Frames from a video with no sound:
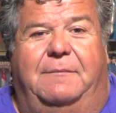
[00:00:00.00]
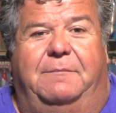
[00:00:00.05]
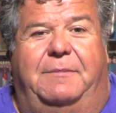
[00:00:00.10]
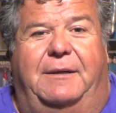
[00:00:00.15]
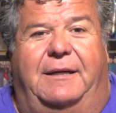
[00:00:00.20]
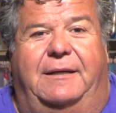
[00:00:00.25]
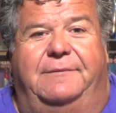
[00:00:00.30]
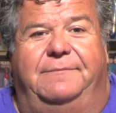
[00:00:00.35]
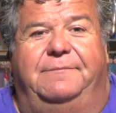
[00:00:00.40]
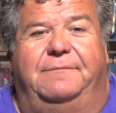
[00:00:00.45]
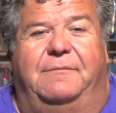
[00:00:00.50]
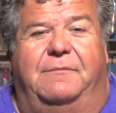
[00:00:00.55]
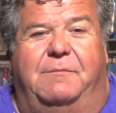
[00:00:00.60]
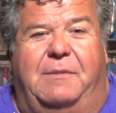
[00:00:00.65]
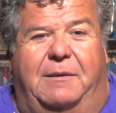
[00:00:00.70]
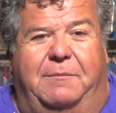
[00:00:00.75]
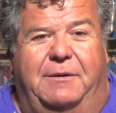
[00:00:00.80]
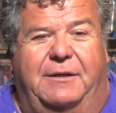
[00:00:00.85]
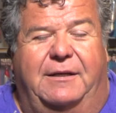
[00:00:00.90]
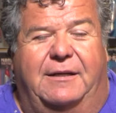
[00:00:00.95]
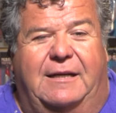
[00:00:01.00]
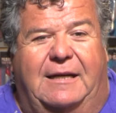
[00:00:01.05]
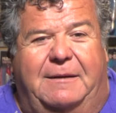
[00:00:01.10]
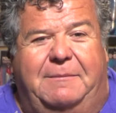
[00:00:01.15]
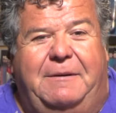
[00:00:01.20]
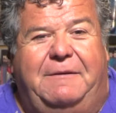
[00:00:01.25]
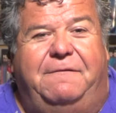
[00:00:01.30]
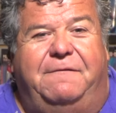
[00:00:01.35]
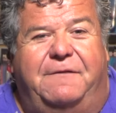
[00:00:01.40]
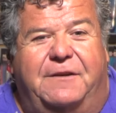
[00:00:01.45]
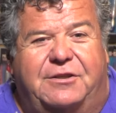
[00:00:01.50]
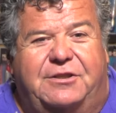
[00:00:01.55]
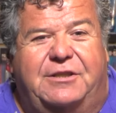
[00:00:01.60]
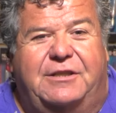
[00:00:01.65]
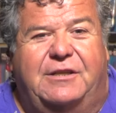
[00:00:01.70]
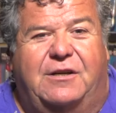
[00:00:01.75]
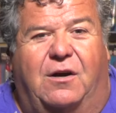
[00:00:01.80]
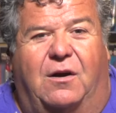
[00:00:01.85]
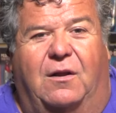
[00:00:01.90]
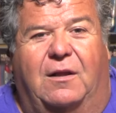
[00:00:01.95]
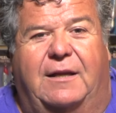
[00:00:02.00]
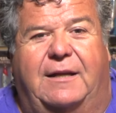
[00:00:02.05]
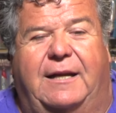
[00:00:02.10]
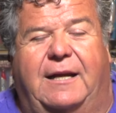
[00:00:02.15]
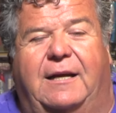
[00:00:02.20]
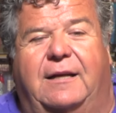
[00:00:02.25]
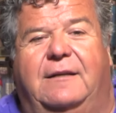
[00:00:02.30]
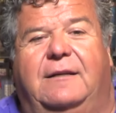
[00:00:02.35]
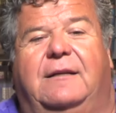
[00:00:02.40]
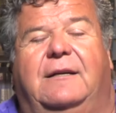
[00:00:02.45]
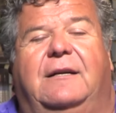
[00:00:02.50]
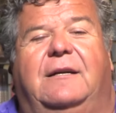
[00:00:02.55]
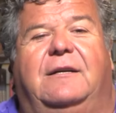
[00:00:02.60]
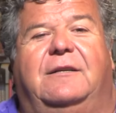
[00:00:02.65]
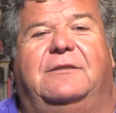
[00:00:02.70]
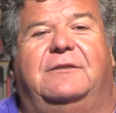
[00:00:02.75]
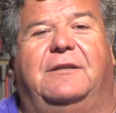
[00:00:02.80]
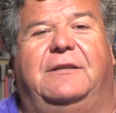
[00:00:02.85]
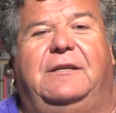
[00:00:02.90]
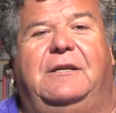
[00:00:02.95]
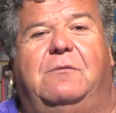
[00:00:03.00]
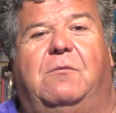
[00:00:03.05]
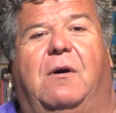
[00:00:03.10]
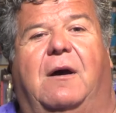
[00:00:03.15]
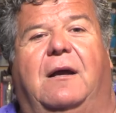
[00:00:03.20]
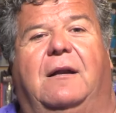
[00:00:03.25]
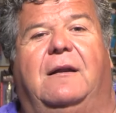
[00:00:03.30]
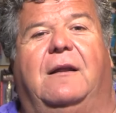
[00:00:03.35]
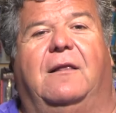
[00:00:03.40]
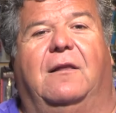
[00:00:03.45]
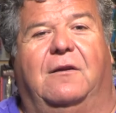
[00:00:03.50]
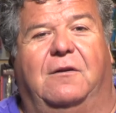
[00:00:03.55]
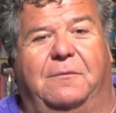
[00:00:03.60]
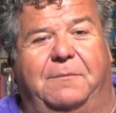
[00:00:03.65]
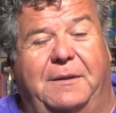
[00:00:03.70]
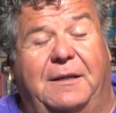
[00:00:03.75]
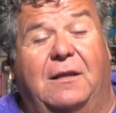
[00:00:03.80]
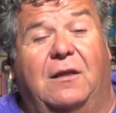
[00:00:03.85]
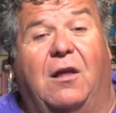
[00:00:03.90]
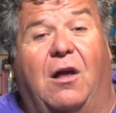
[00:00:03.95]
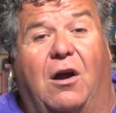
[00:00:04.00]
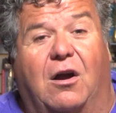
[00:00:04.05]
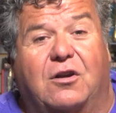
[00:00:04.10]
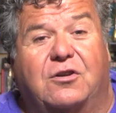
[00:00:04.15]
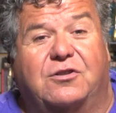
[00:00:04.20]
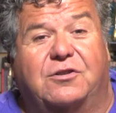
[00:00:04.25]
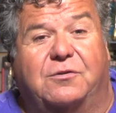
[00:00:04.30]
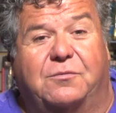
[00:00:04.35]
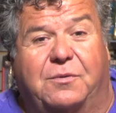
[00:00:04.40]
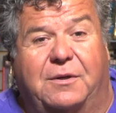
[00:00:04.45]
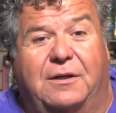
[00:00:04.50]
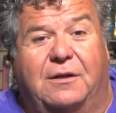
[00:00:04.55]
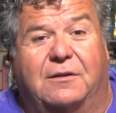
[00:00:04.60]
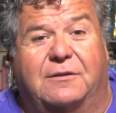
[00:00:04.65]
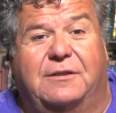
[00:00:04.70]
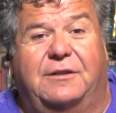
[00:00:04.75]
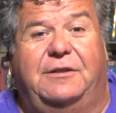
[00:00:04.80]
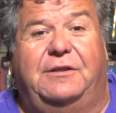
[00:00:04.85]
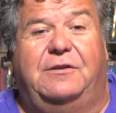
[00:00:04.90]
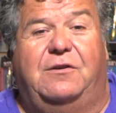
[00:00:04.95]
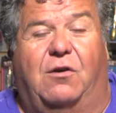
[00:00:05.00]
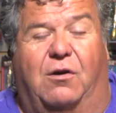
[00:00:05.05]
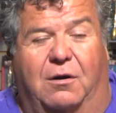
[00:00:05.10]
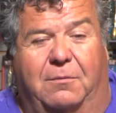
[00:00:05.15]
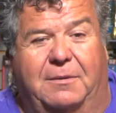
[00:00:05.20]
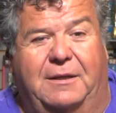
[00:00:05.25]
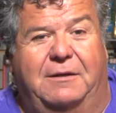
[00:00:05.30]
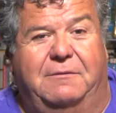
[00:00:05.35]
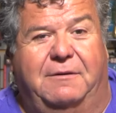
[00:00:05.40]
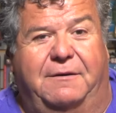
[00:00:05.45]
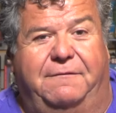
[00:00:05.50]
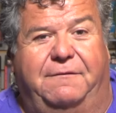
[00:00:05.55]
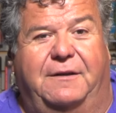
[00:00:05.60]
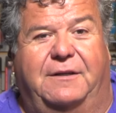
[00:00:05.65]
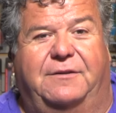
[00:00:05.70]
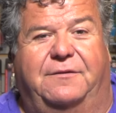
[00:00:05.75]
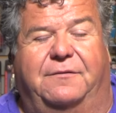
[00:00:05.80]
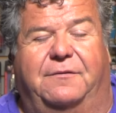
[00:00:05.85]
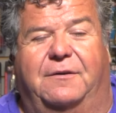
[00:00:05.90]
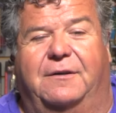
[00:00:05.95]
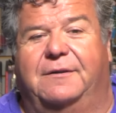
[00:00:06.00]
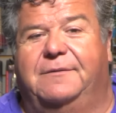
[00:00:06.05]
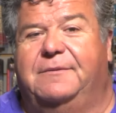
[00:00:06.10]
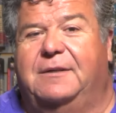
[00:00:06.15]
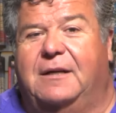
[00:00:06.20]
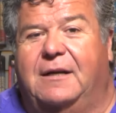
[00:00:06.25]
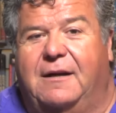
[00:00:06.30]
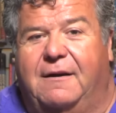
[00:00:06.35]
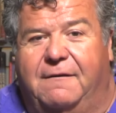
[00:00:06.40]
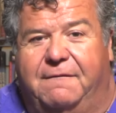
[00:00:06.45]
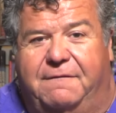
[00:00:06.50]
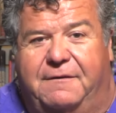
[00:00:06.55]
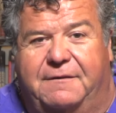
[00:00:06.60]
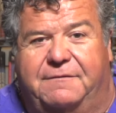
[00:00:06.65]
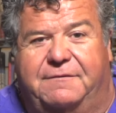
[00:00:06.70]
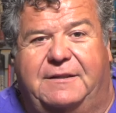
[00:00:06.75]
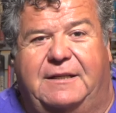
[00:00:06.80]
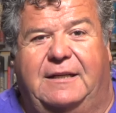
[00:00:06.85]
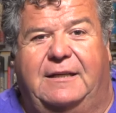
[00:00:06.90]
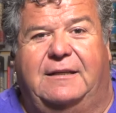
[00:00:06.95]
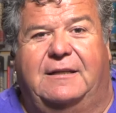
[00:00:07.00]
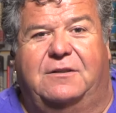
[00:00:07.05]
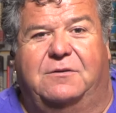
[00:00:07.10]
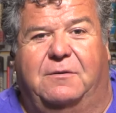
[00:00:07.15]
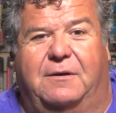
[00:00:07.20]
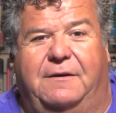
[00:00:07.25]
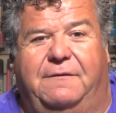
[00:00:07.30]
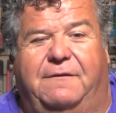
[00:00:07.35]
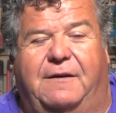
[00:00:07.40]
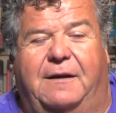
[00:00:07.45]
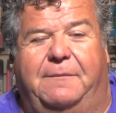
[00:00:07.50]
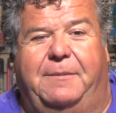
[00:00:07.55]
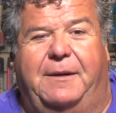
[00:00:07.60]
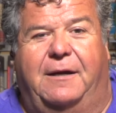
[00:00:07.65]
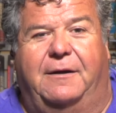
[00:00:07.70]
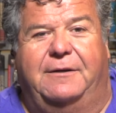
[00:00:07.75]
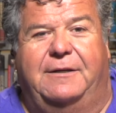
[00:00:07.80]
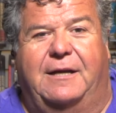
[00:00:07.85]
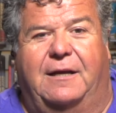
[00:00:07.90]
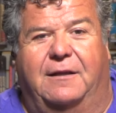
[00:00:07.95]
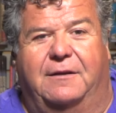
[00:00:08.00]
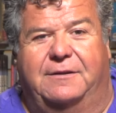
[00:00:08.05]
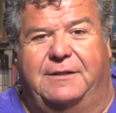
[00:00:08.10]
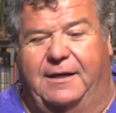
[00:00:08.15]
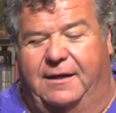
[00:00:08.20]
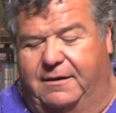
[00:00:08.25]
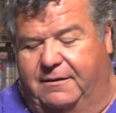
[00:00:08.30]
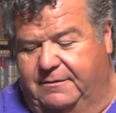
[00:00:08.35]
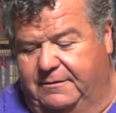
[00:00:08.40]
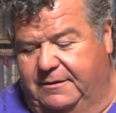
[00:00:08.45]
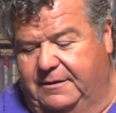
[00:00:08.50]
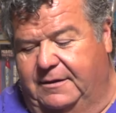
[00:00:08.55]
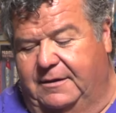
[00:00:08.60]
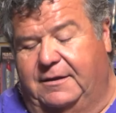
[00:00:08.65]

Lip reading: But remember, you're going to be fishing Colonet, so you want a little bit larger reels than you normally would fish for 15 to 25 pound yellowtail.